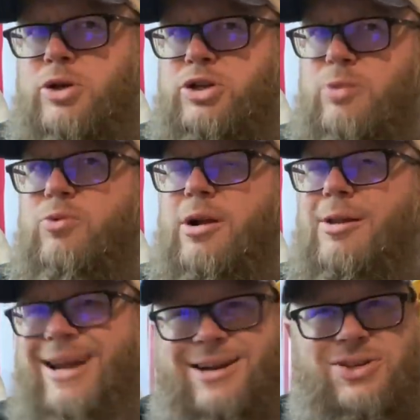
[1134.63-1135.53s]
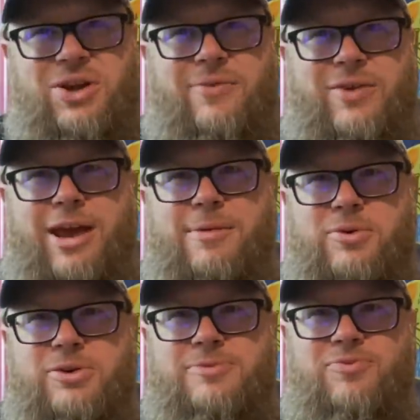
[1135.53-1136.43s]
She won a lot of stuffed
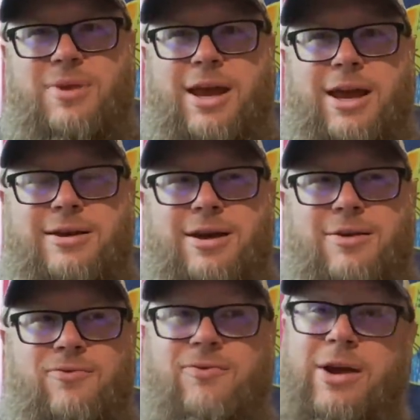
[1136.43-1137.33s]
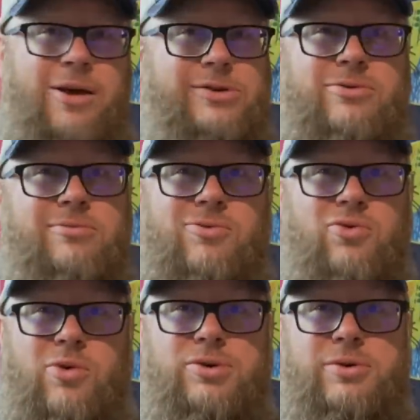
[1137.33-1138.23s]
animals at various
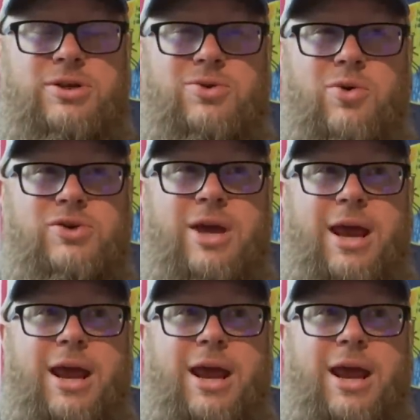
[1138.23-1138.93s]
grocery stores